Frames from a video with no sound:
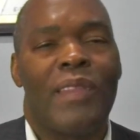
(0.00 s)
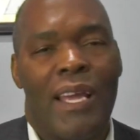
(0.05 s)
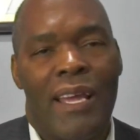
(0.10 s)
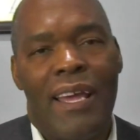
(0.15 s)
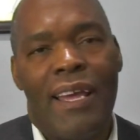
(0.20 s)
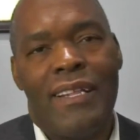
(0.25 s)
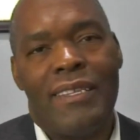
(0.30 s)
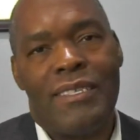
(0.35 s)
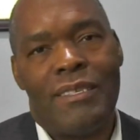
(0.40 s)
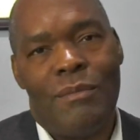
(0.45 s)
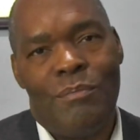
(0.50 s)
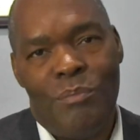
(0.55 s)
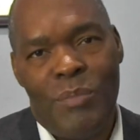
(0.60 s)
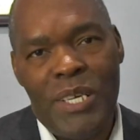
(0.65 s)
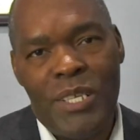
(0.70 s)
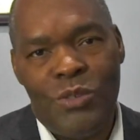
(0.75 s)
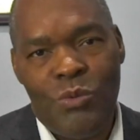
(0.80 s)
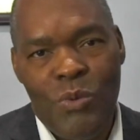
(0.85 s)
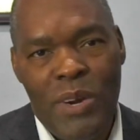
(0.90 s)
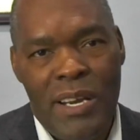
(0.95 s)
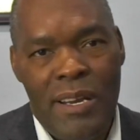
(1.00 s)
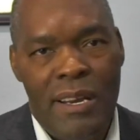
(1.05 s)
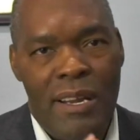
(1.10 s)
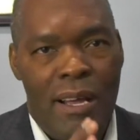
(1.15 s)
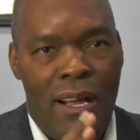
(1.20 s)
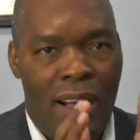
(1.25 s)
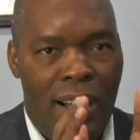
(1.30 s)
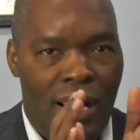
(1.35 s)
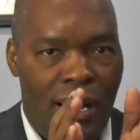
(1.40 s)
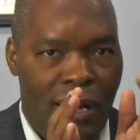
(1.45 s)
it's between